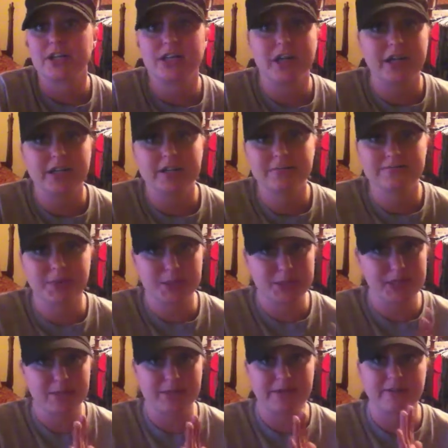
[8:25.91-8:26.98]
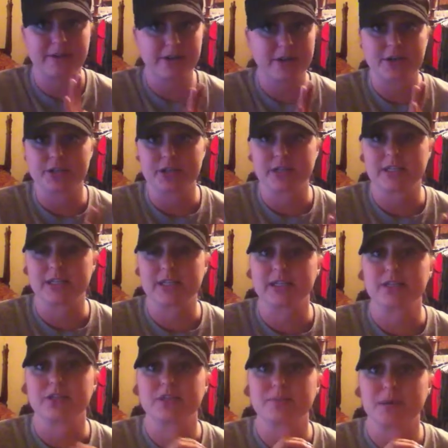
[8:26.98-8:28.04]
Not balsamic vinegar
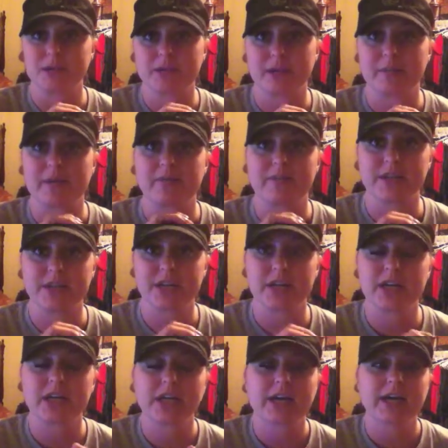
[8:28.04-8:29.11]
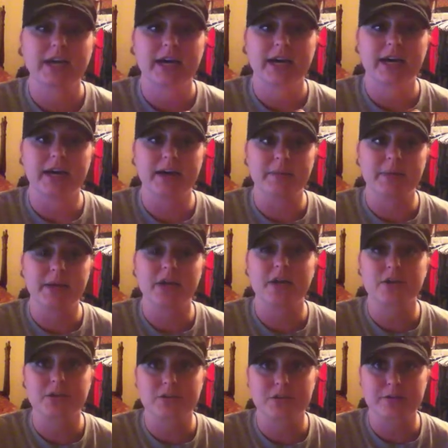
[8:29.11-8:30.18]
dressing, just balsamic vinegar. And it
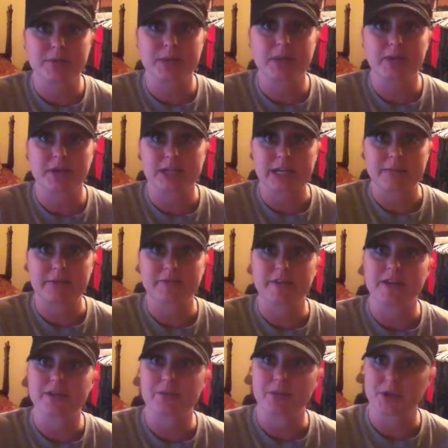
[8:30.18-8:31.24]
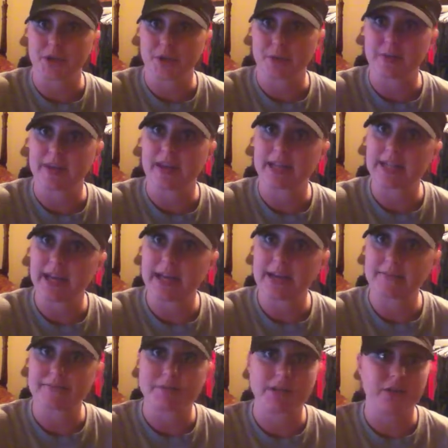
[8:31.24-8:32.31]
also took me a long time to find a really good one that I
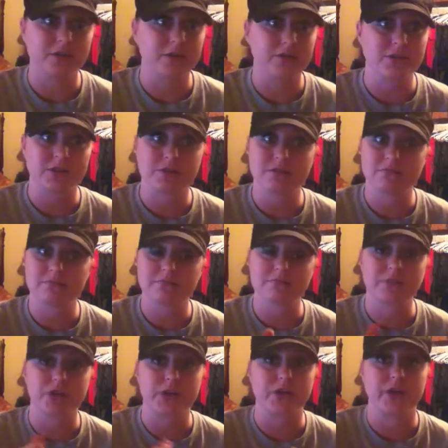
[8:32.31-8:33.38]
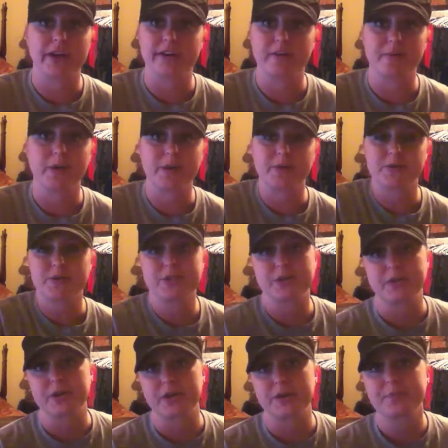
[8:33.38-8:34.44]
like, that you could just drink right out of the bottle. It's
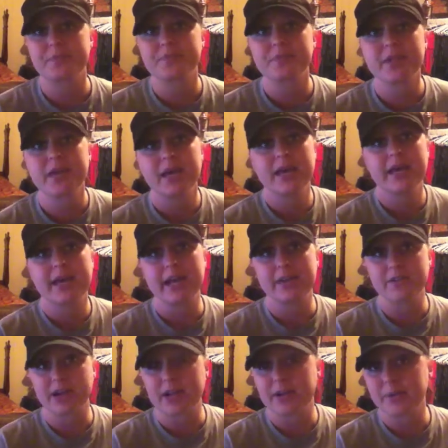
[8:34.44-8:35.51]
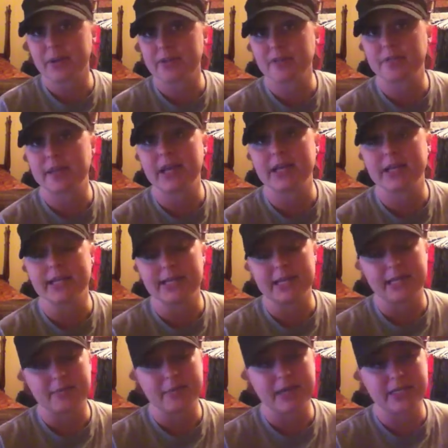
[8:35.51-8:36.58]
so good. And I've gotten away from that, and I need to
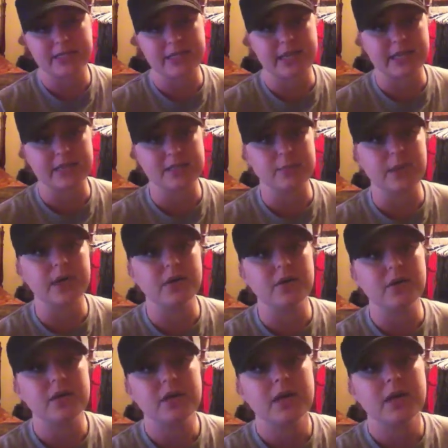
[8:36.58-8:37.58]
get back to that as well.